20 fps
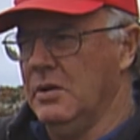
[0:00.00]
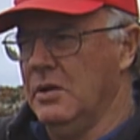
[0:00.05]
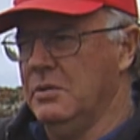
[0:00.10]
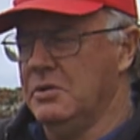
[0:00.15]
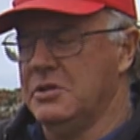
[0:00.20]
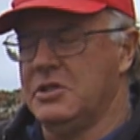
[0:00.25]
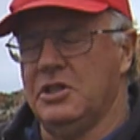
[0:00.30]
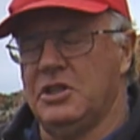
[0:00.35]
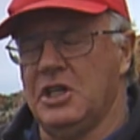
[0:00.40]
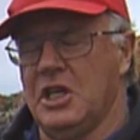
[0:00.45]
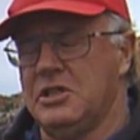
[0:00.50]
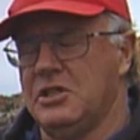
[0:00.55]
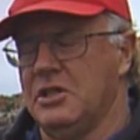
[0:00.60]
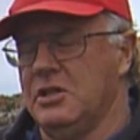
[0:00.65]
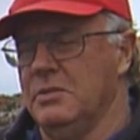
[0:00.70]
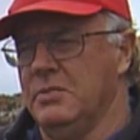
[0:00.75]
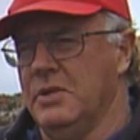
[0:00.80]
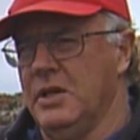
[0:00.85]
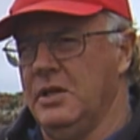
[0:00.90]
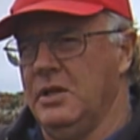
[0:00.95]
was suggested
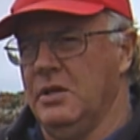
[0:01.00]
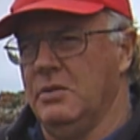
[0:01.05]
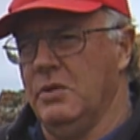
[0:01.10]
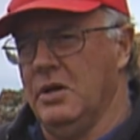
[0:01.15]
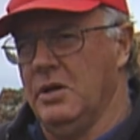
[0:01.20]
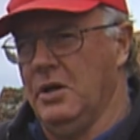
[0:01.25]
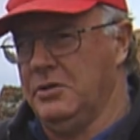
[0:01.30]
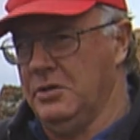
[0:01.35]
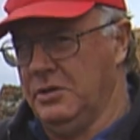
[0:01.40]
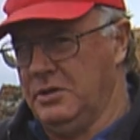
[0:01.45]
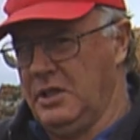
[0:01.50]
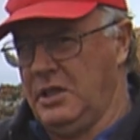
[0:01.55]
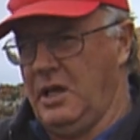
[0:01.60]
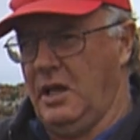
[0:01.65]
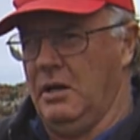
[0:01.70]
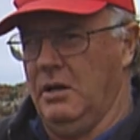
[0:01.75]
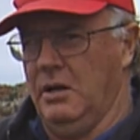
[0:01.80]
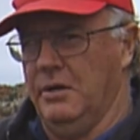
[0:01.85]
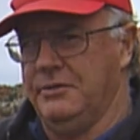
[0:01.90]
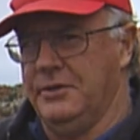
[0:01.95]
to me that when I took the
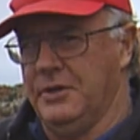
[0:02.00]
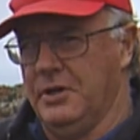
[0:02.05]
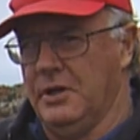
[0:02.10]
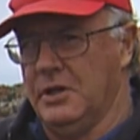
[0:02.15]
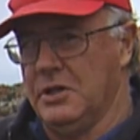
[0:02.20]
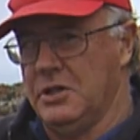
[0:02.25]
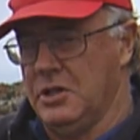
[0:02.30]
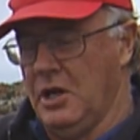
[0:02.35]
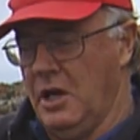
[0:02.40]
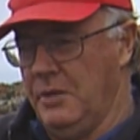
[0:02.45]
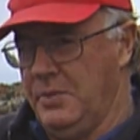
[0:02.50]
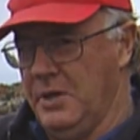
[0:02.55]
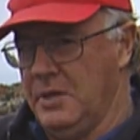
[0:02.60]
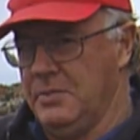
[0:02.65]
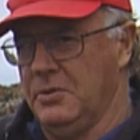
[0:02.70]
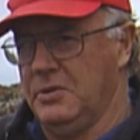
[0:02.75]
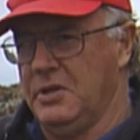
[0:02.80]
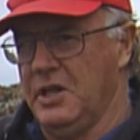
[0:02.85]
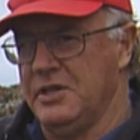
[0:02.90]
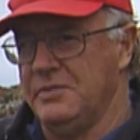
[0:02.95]
cattle off that I could show
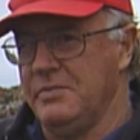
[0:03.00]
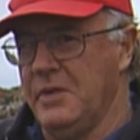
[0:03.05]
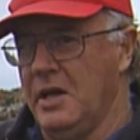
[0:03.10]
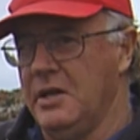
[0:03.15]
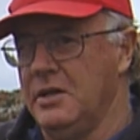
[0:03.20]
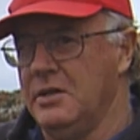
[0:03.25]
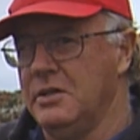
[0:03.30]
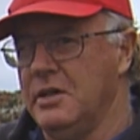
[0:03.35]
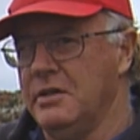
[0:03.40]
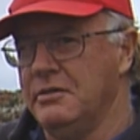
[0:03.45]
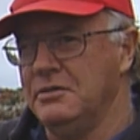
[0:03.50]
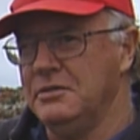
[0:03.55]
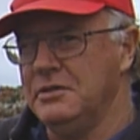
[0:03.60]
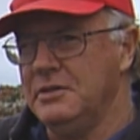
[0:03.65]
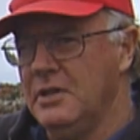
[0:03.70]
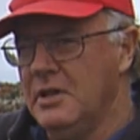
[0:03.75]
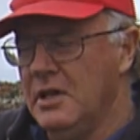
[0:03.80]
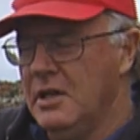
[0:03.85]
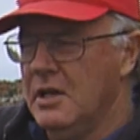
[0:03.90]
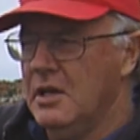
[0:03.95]
people Tasmanian devils,